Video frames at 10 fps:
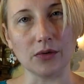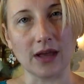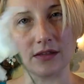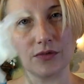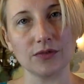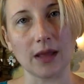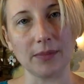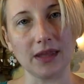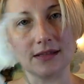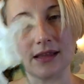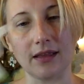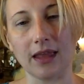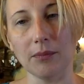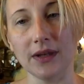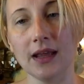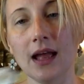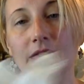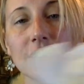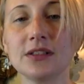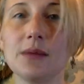as floppy and delicate. But
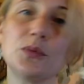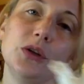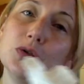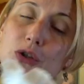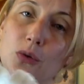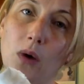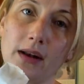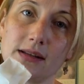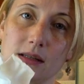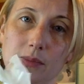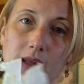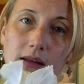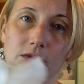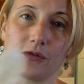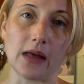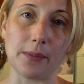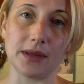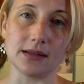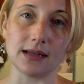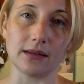there are times when you do want it to be
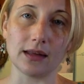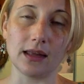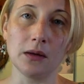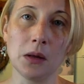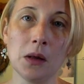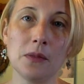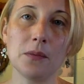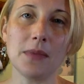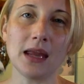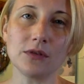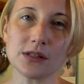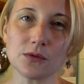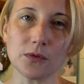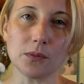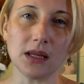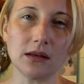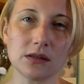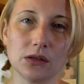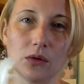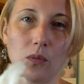floppy and delicate. The main reason for me
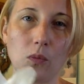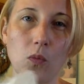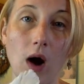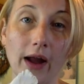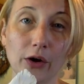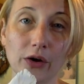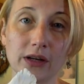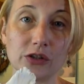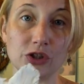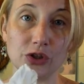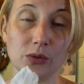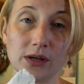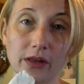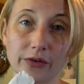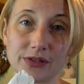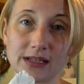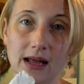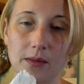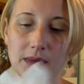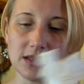to wire it to another
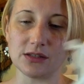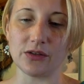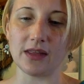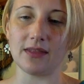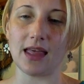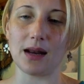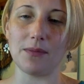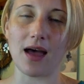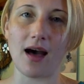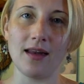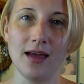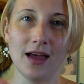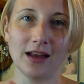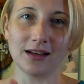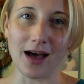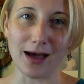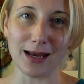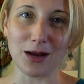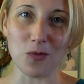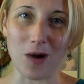stem is so that then I'm not
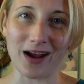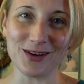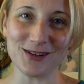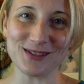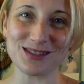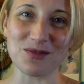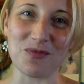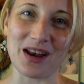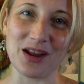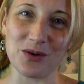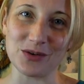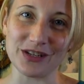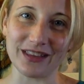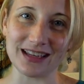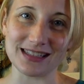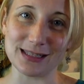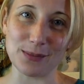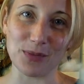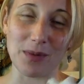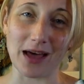cutting wires when I go to like
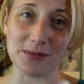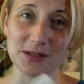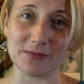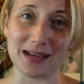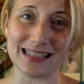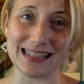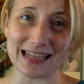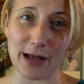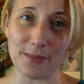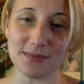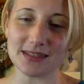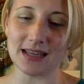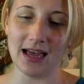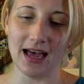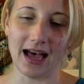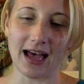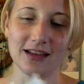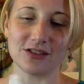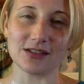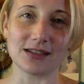snip the bottoms of my stems.
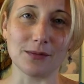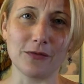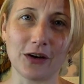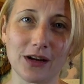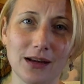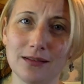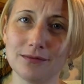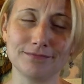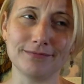I'm very